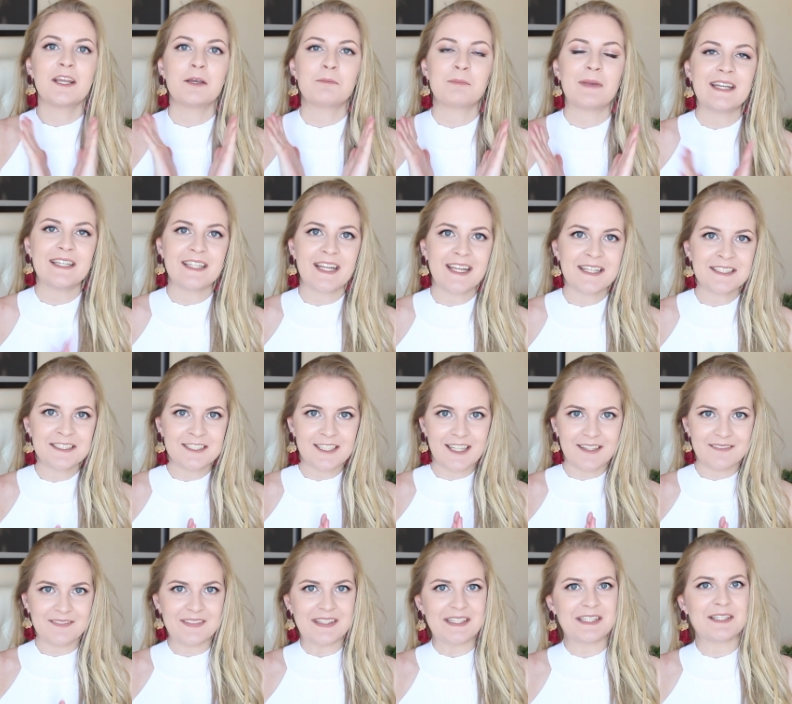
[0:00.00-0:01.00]
My Nat
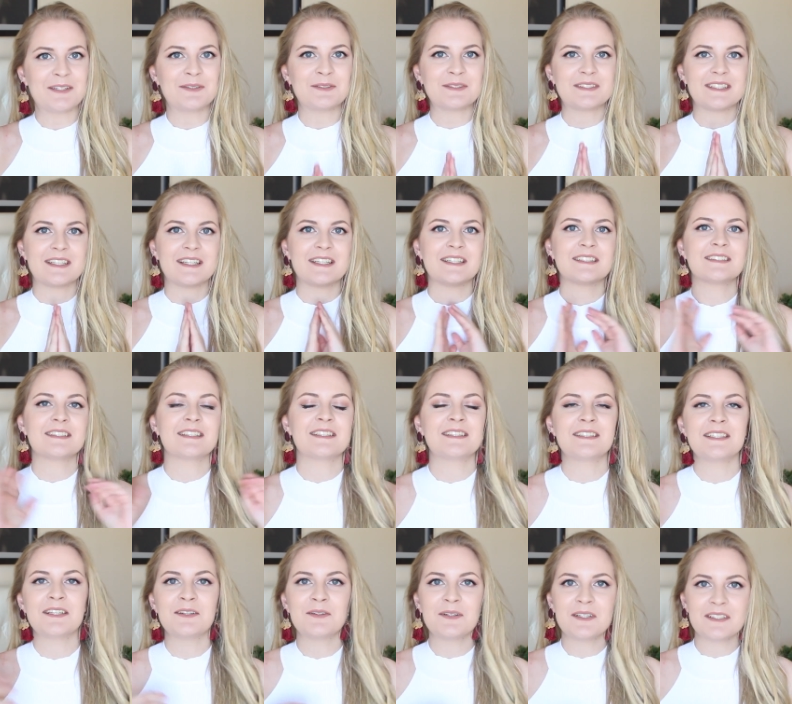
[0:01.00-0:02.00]
Chat videos is a
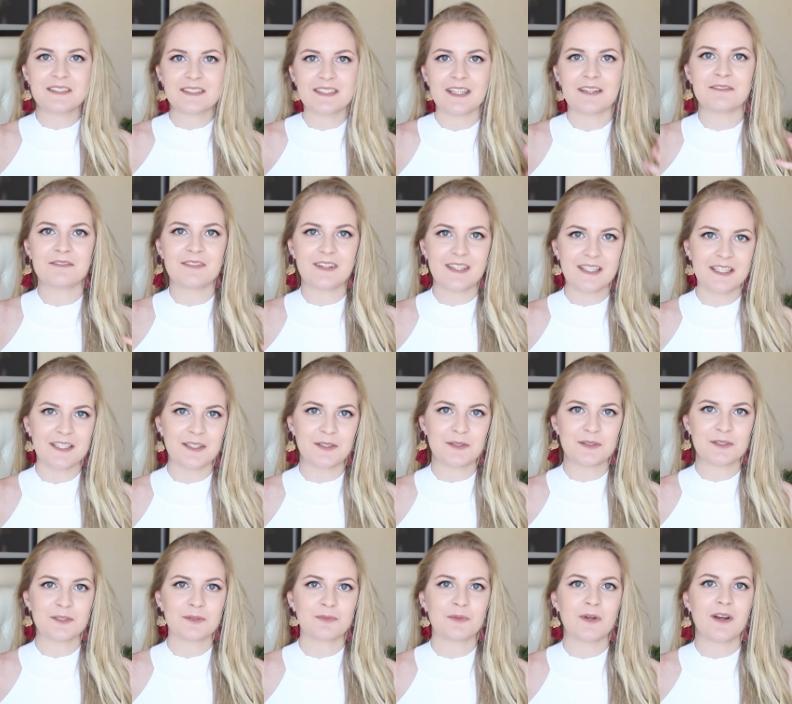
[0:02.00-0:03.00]
series of
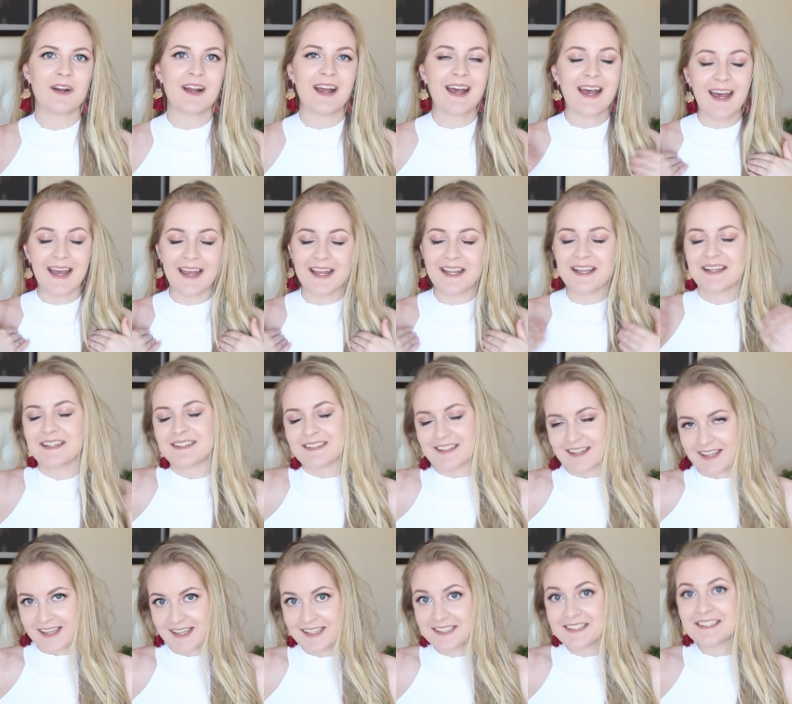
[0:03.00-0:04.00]
videos where I,
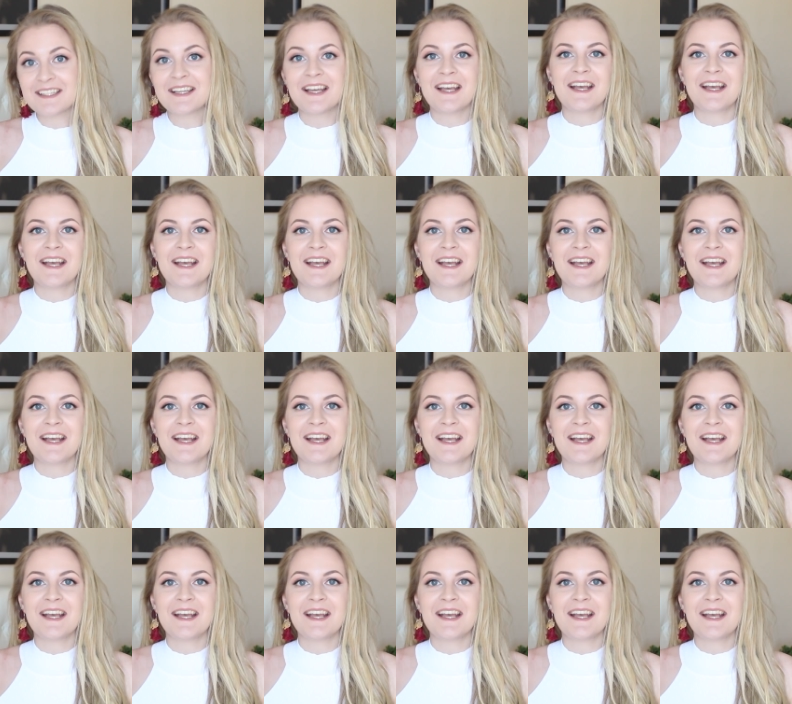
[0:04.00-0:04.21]
Nat,